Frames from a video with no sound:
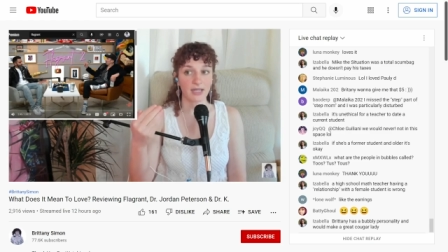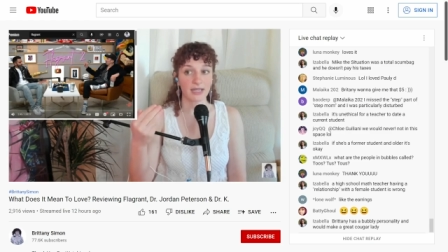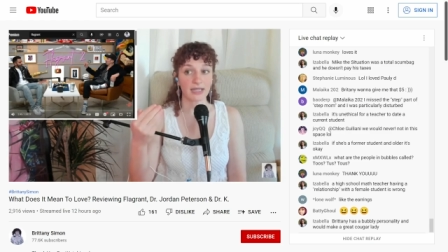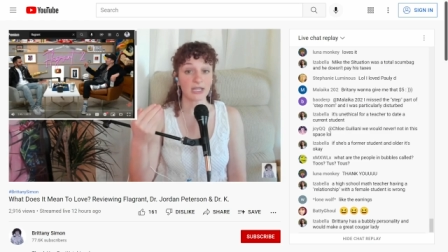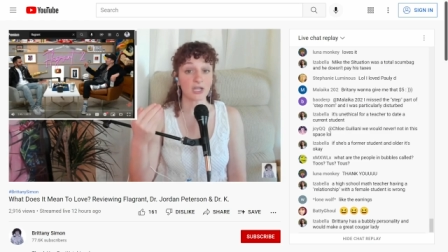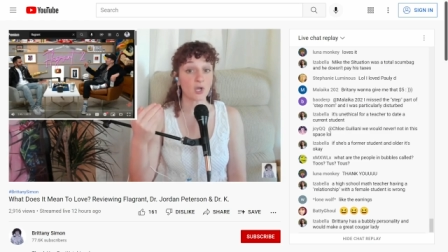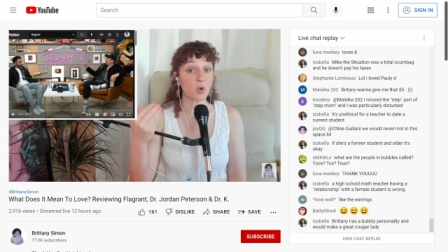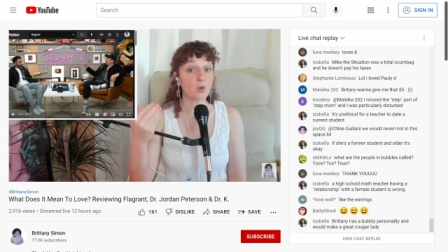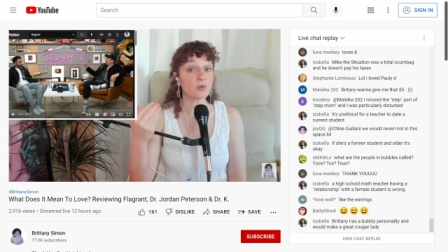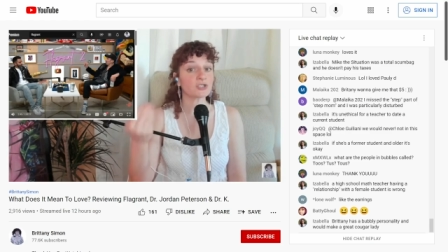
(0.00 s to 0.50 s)

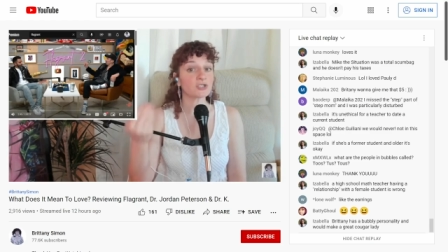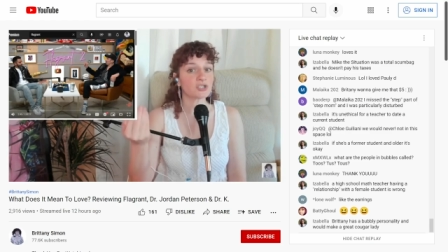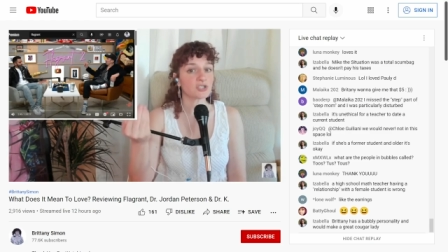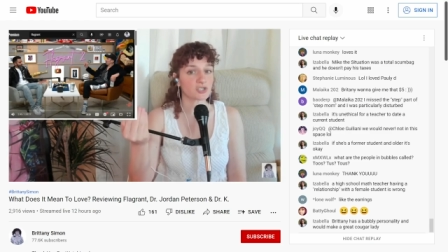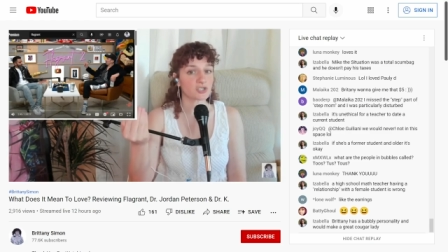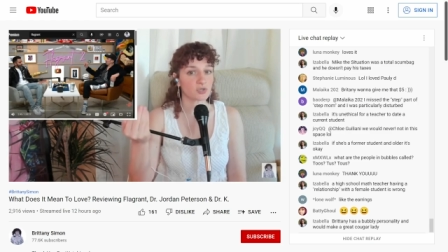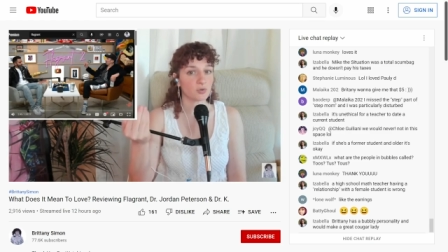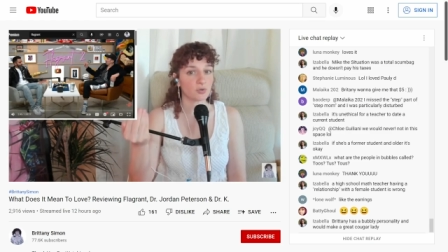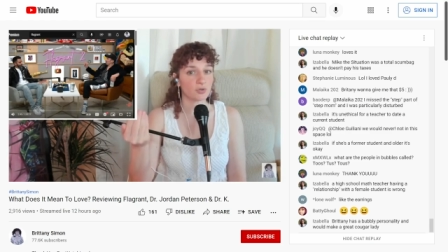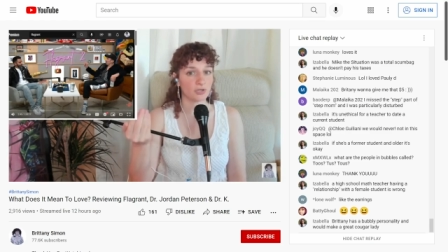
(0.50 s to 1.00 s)
he goes to
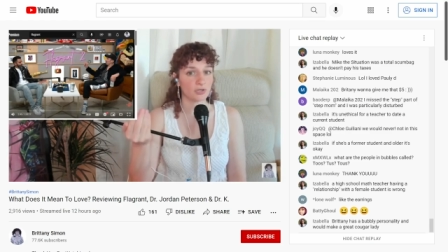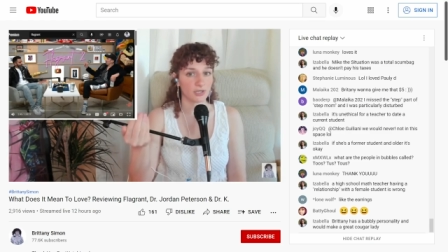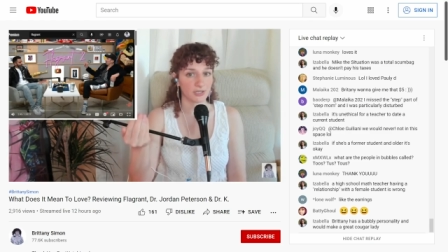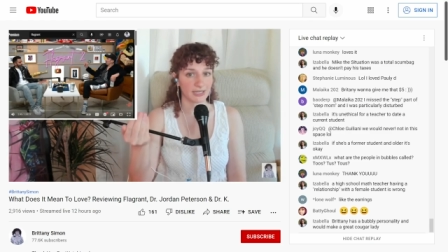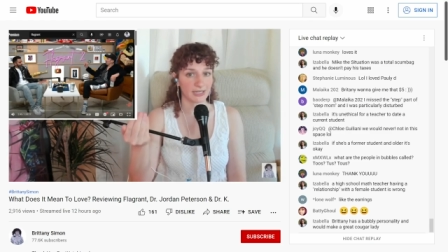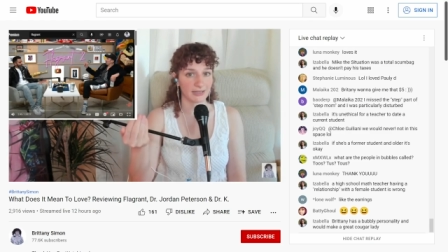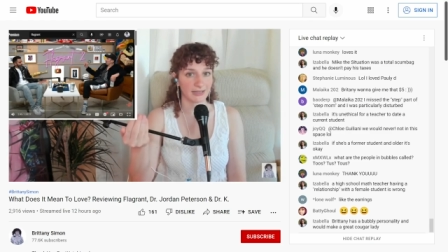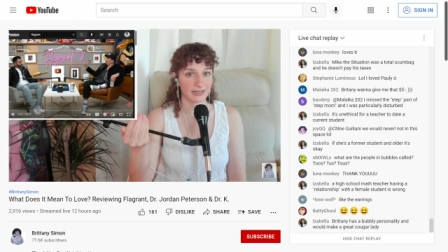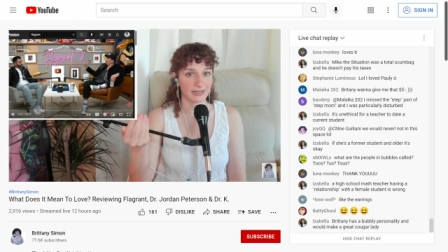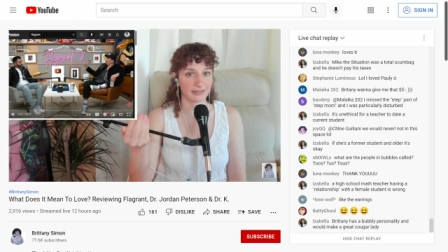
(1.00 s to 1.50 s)
school
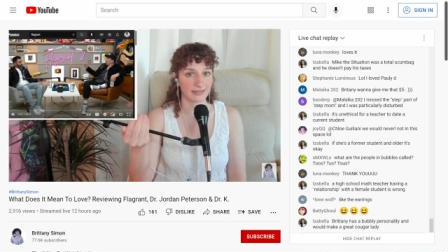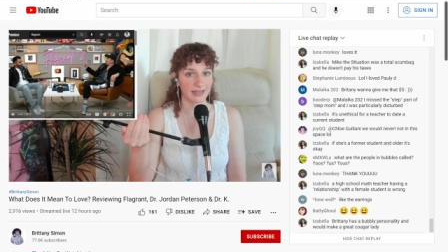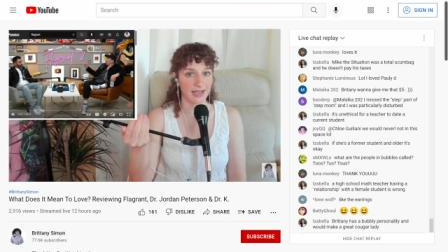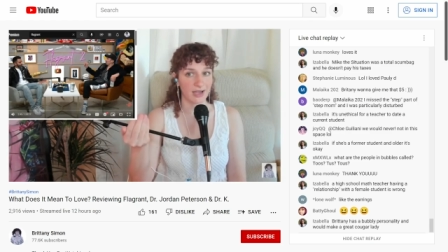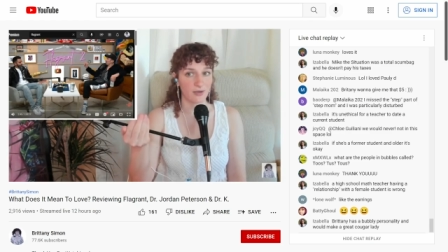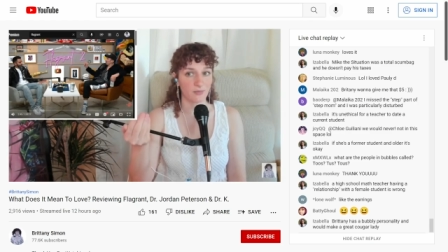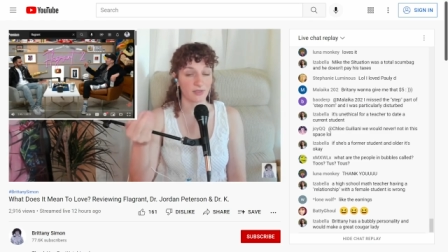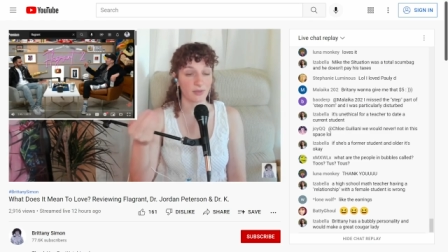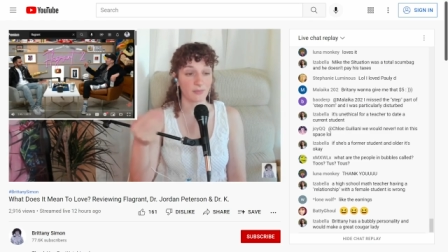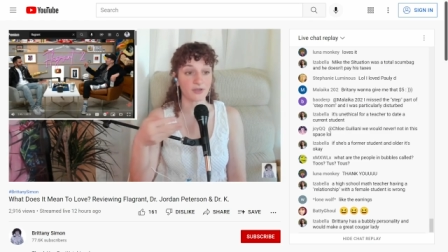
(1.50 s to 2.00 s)
looking like
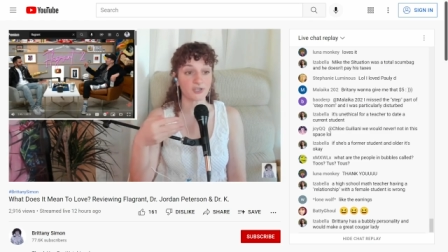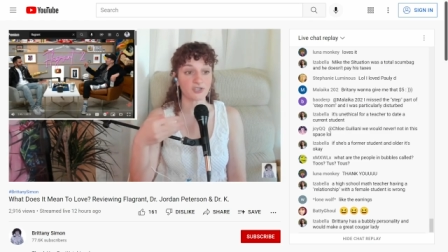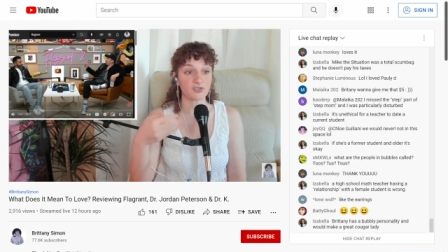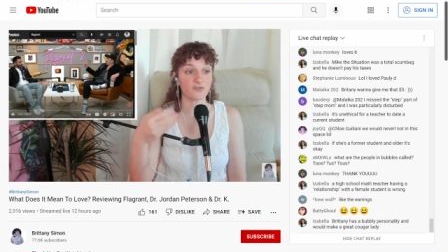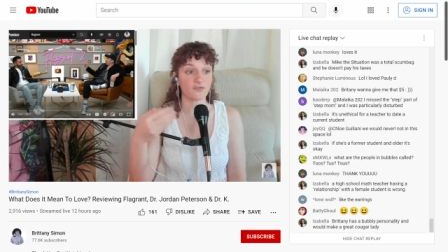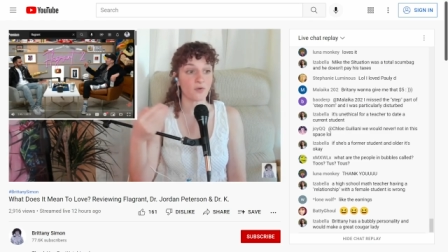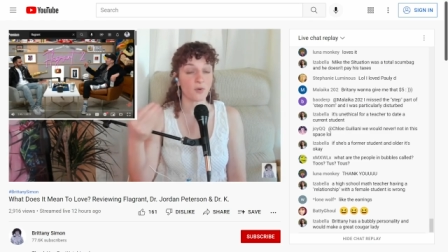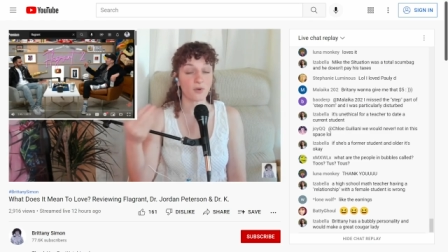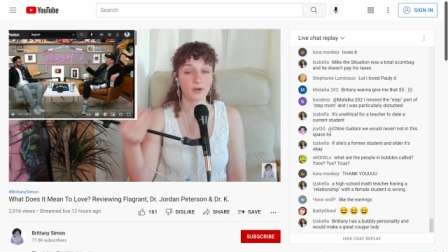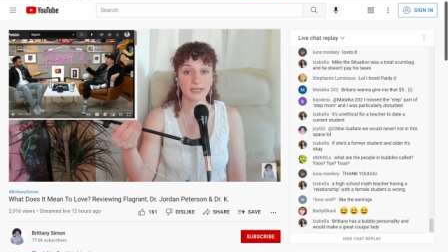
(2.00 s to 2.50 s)
that with a bunch
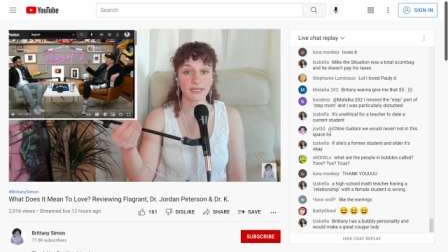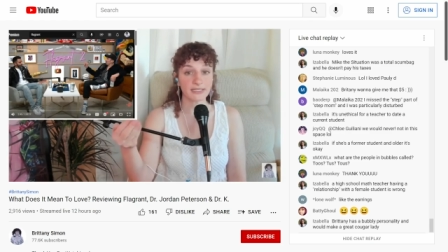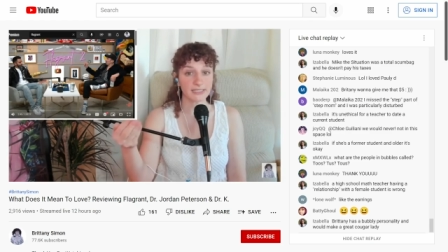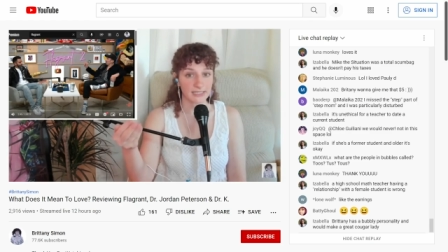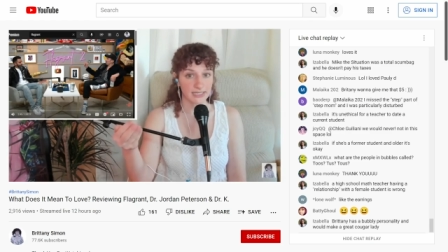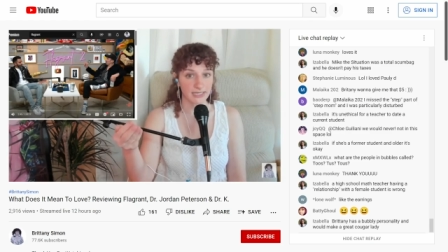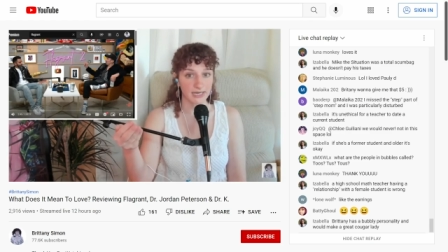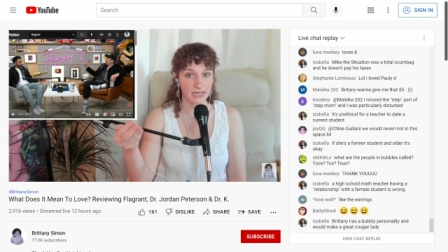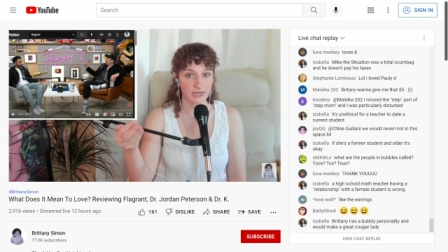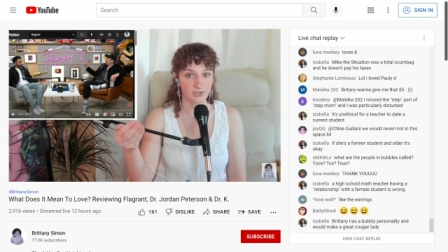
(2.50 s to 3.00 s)
of horny
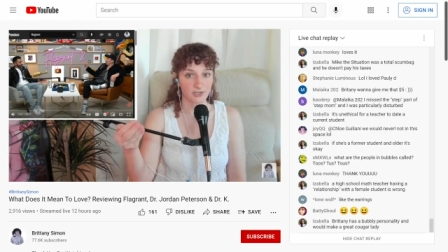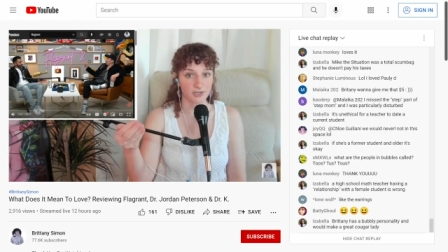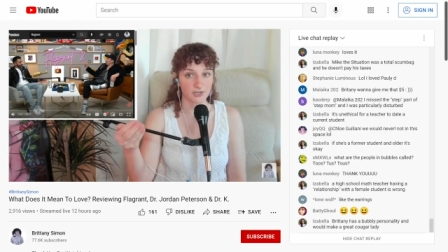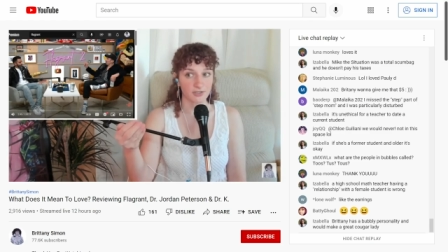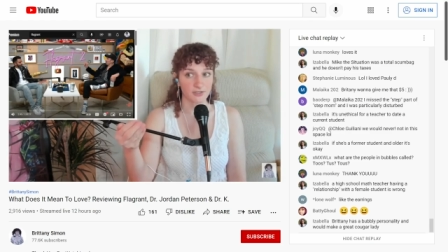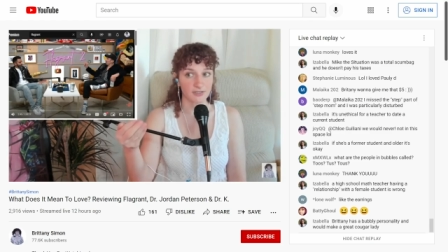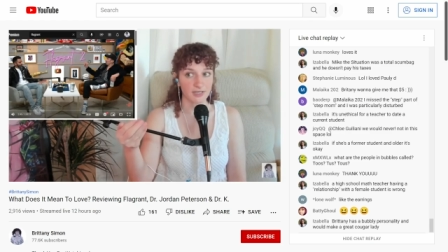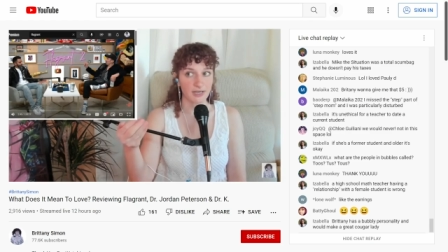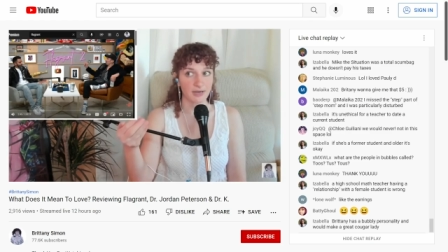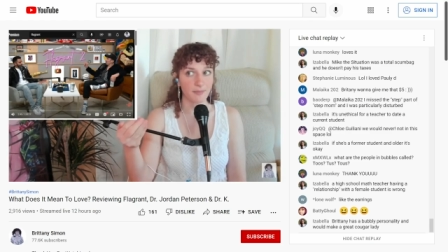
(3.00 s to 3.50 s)

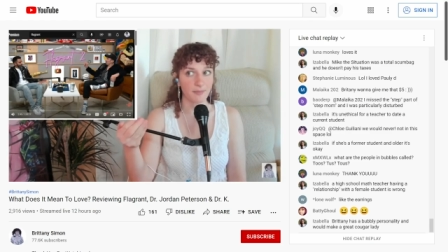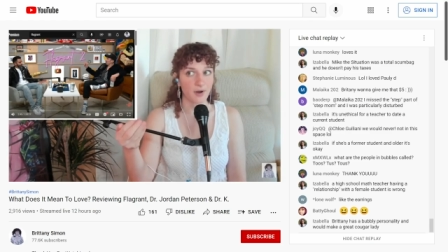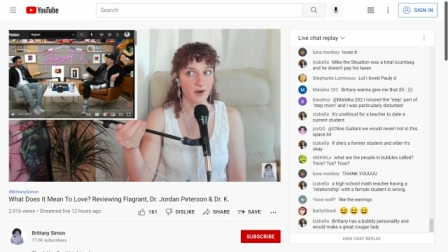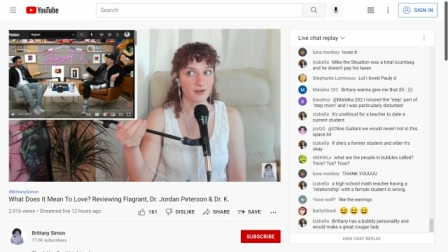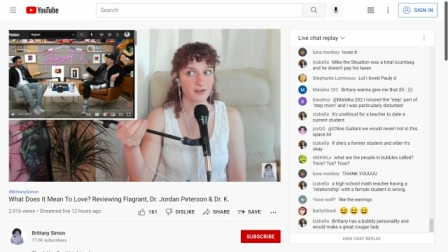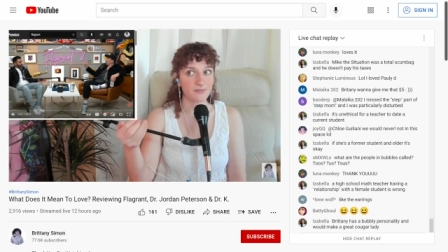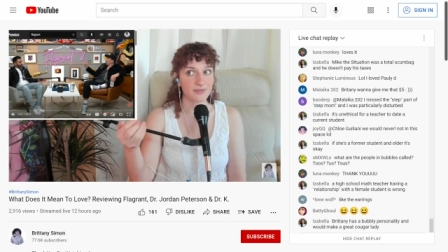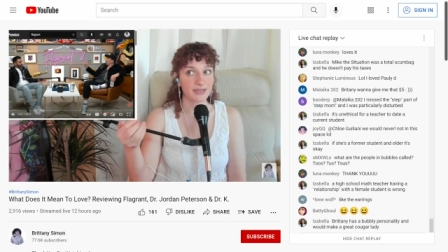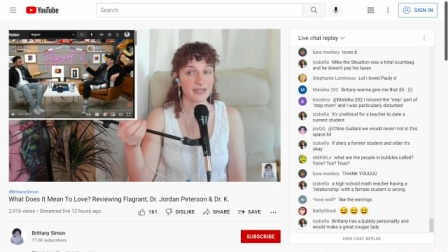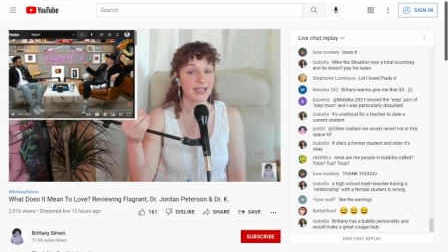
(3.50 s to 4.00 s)
teenagers, and a
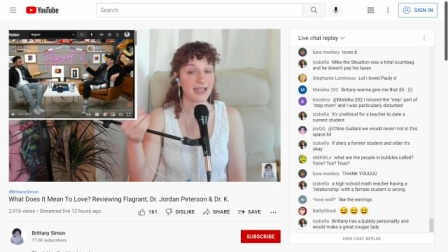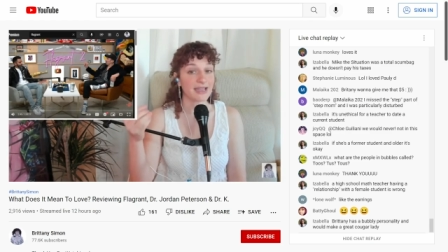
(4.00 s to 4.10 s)
part of me